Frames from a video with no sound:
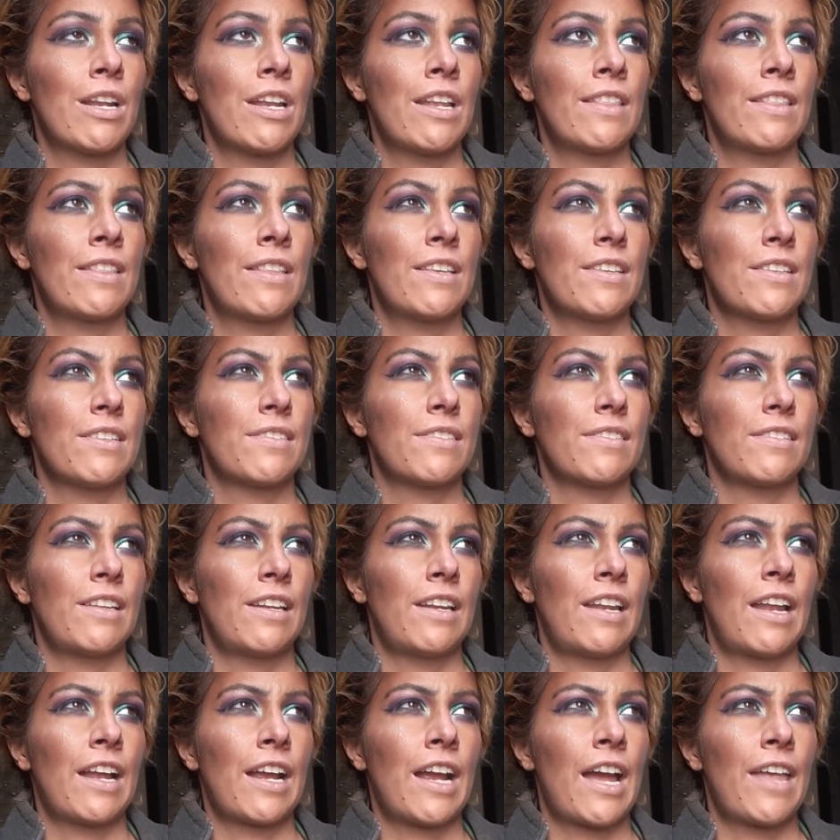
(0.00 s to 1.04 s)
in this, and
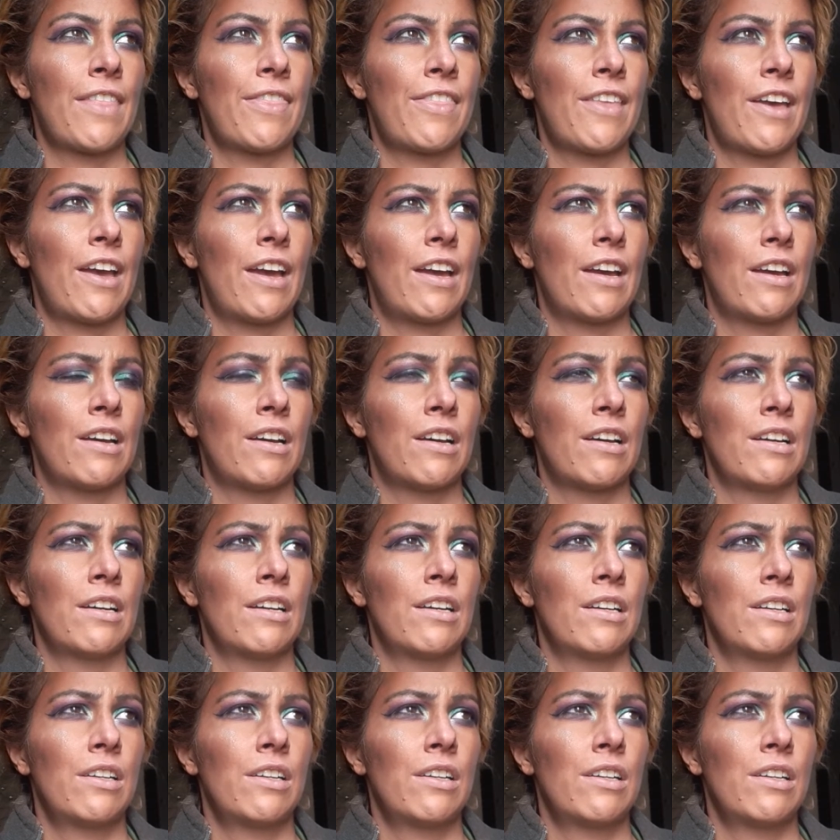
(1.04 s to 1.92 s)
then I got the